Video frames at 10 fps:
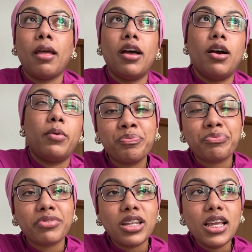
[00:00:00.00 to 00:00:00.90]

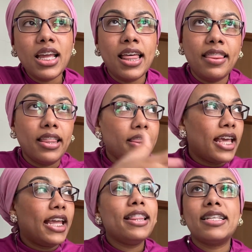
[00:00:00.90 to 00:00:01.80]

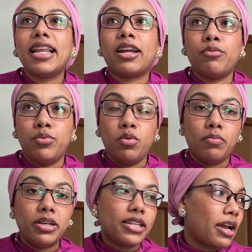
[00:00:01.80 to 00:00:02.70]
They're in this like
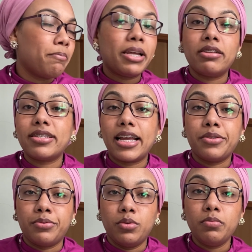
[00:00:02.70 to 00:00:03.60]
room. It's like a
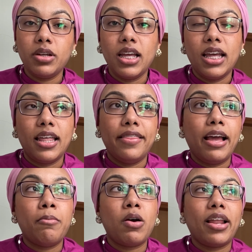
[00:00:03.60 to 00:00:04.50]
middle-sized room.
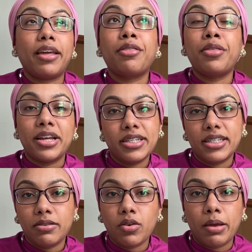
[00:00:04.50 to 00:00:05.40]
They're about like
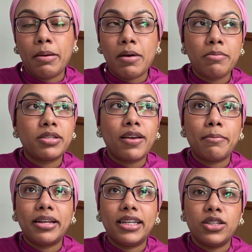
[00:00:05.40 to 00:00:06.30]
30. Okay, my mom's
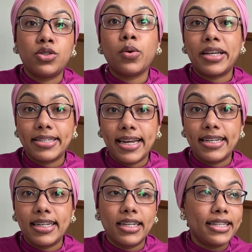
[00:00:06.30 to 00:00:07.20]
family is so
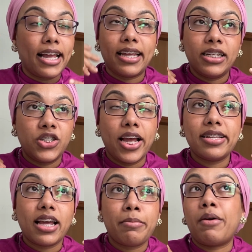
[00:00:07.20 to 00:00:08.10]
extended. It's like she has
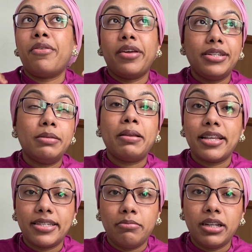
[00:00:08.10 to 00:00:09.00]
like about 30
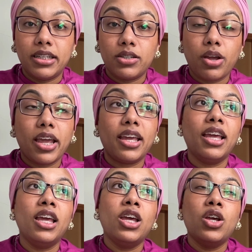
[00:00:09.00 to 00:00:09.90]
plus siblings, okay?
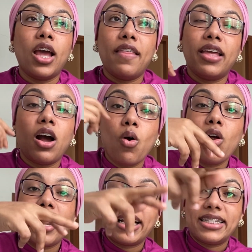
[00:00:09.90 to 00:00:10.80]
And they're
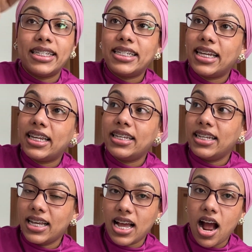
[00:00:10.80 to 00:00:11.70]
all like seated
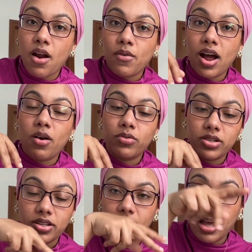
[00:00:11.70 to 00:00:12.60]

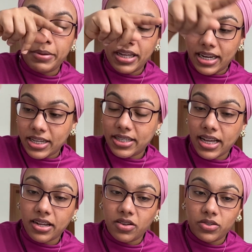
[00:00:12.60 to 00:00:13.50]
around, I mean, in a
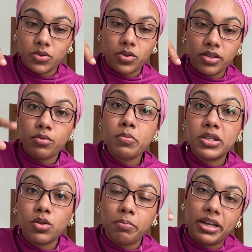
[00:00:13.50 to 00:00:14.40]
circle. So the room
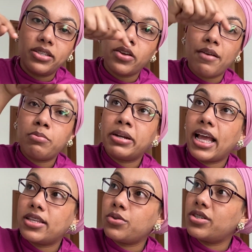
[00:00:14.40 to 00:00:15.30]
is so big, so everybody
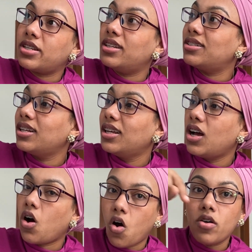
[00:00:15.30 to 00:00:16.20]
has to sit
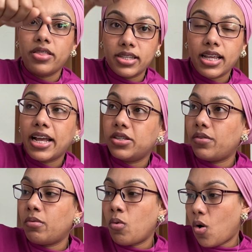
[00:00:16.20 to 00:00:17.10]
on the sides
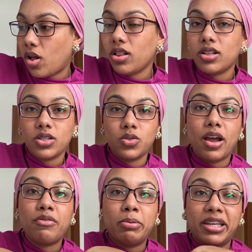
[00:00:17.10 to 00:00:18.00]
of the wall so
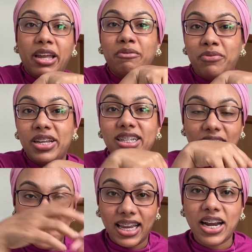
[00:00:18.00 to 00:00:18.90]
everybody can fit
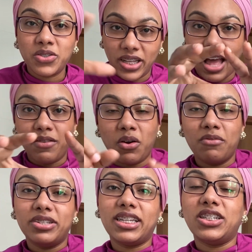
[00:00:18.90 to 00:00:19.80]
and actually have a
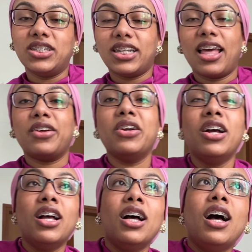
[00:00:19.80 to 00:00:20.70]
conversation together.
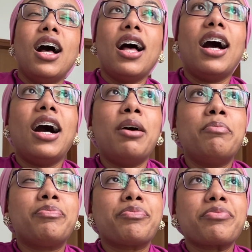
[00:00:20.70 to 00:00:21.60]

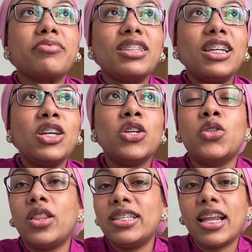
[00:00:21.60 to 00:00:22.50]

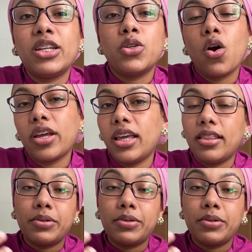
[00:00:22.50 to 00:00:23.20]
So they started talking.